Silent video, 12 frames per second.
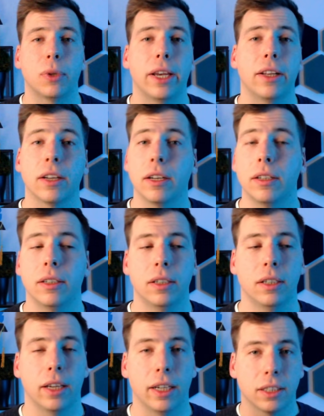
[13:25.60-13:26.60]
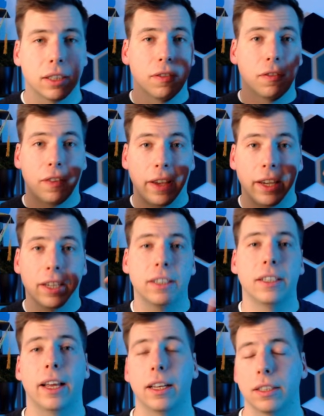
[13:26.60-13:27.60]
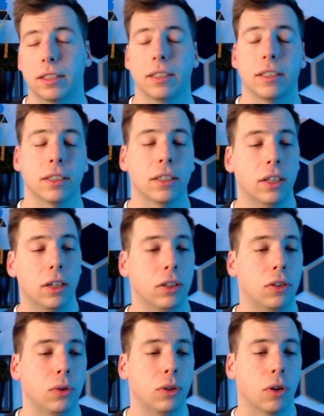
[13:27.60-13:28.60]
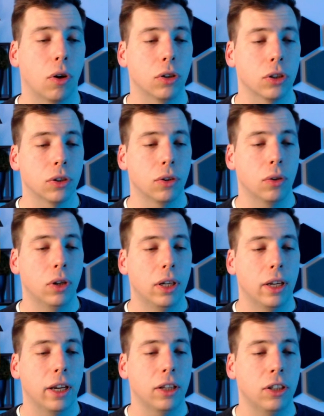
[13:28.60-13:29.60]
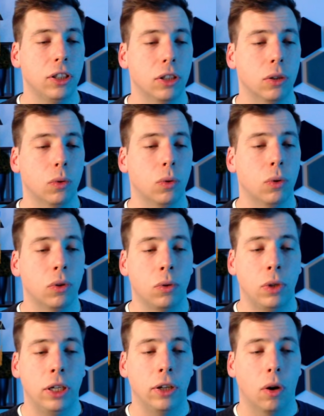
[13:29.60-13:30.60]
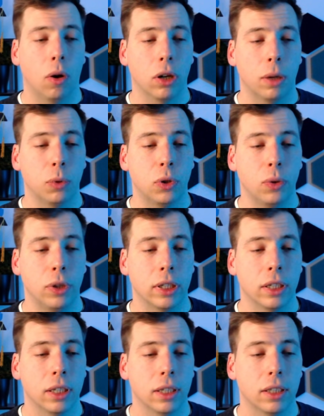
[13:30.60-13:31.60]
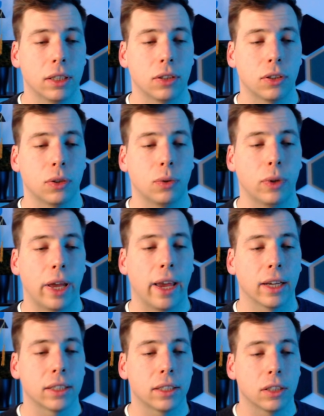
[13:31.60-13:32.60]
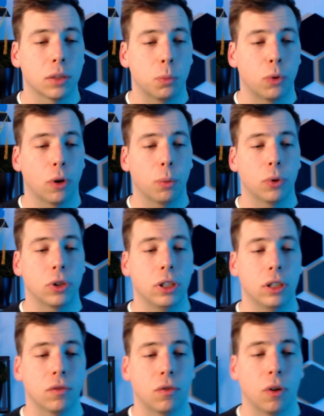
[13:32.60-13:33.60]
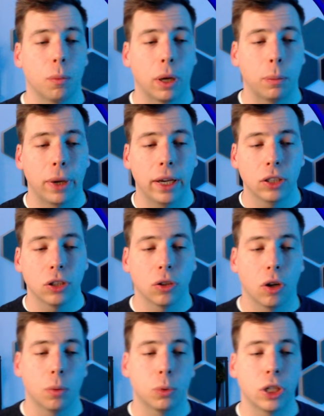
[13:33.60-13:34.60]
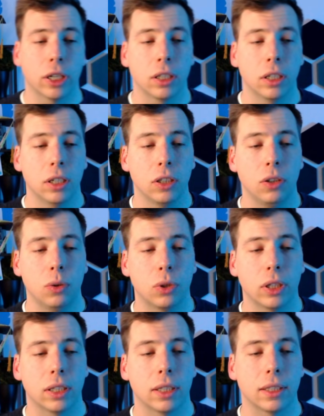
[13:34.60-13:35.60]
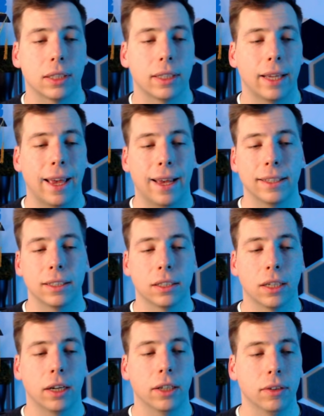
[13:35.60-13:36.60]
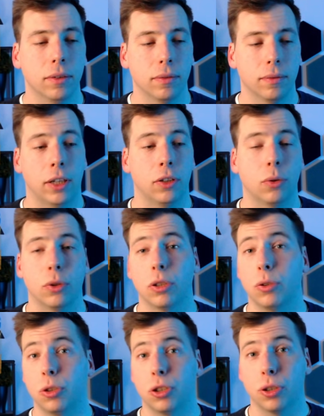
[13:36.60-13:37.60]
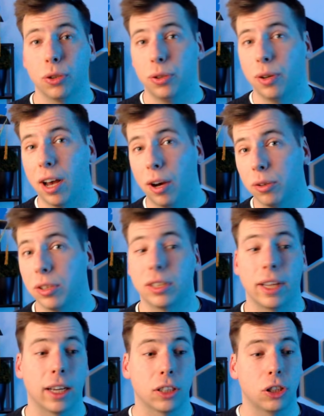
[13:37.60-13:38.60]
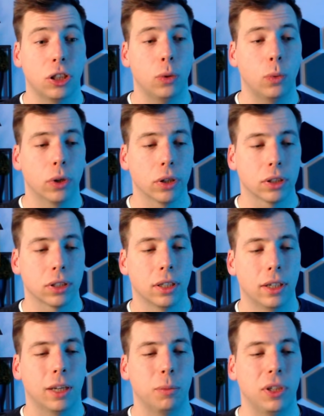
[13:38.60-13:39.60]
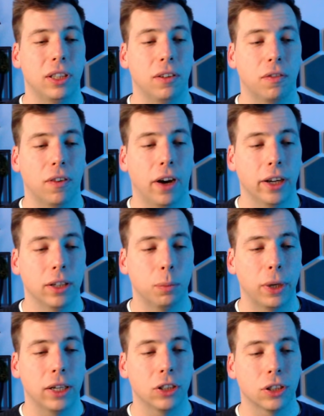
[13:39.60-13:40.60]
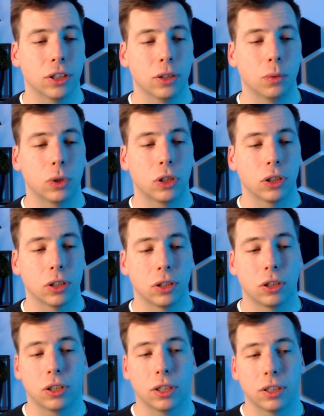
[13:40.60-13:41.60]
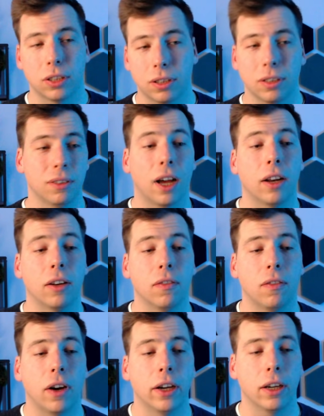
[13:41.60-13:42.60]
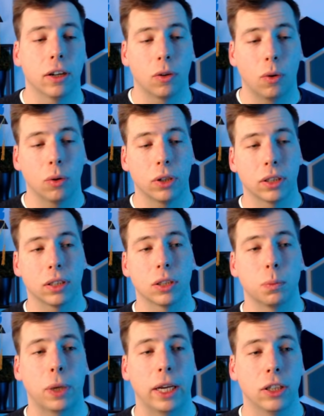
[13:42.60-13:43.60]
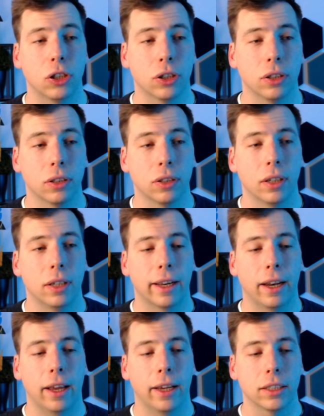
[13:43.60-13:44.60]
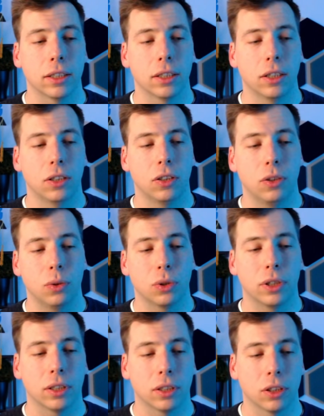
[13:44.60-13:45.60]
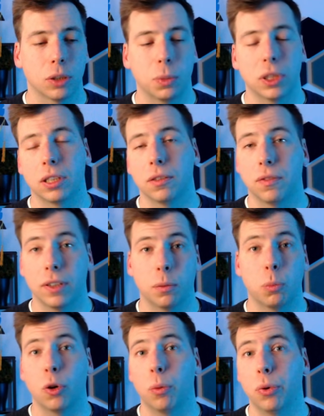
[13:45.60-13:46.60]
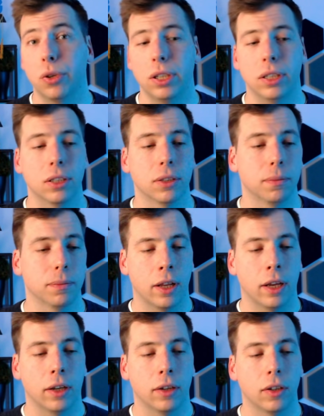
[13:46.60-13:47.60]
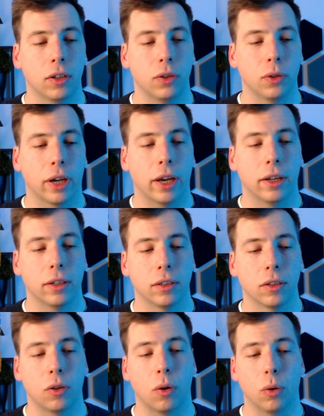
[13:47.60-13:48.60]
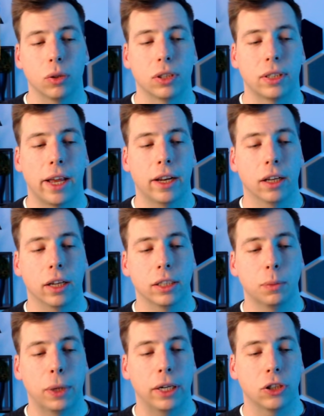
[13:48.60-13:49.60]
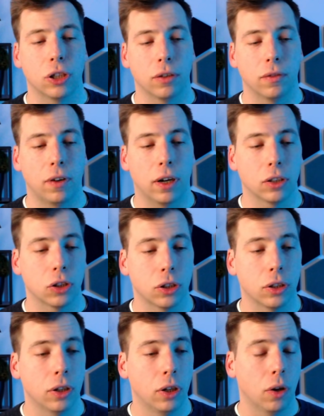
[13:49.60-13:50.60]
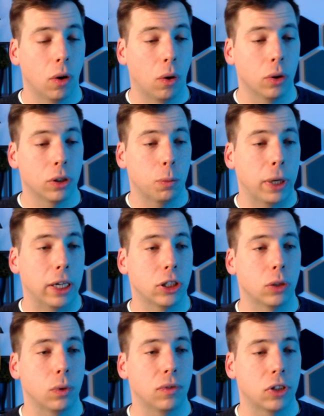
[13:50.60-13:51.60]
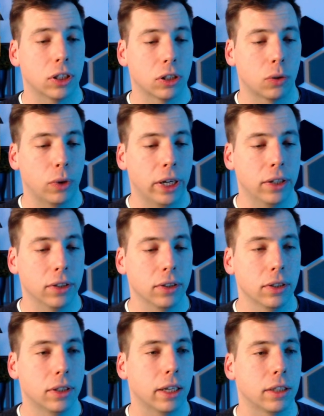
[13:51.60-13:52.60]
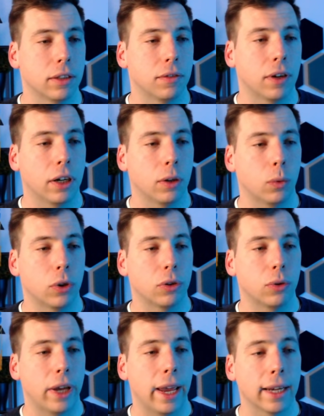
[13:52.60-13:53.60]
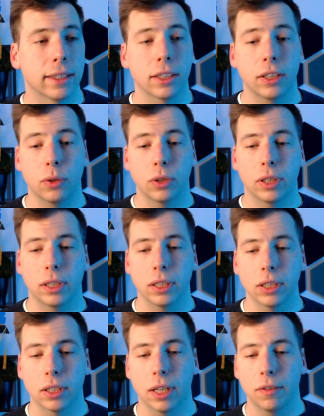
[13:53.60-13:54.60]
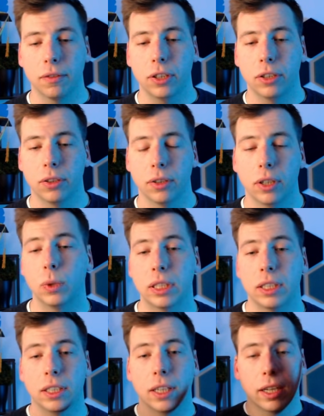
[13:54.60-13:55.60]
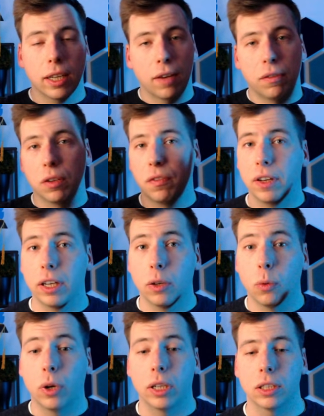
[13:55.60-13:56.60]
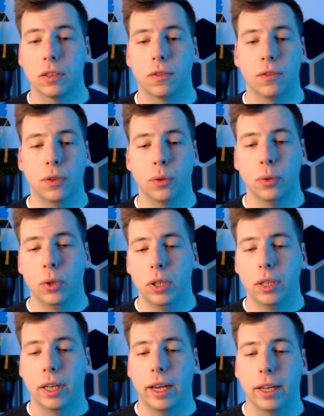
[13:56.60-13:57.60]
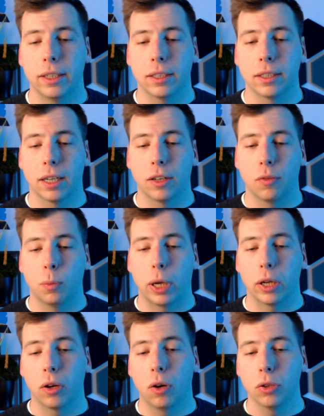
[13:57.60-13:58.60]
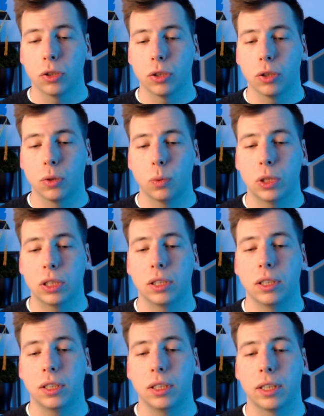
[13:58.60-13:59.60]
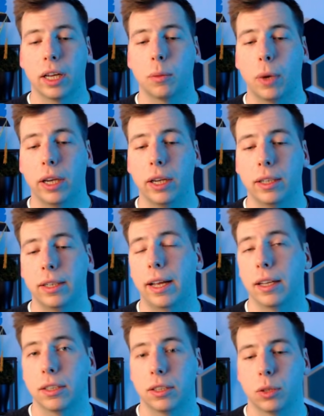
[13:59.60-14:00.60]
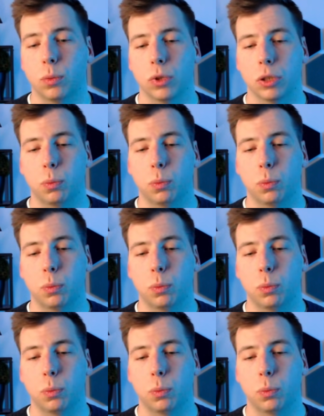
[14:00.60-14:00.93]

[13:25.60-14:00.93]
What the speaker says: data as a fake analysis into the console. And here really all I'm doing is to access properties from my patient object using this @ sign. And in order to show you how this actually works, let me define a patient, which is just done via calling this patient class using the specific properties, and then you can call this ATHLYTICZ function on the patient we've just created. And if I were to execute this stuff here, we see that everything runs through, and inside of my console we see that my analysis was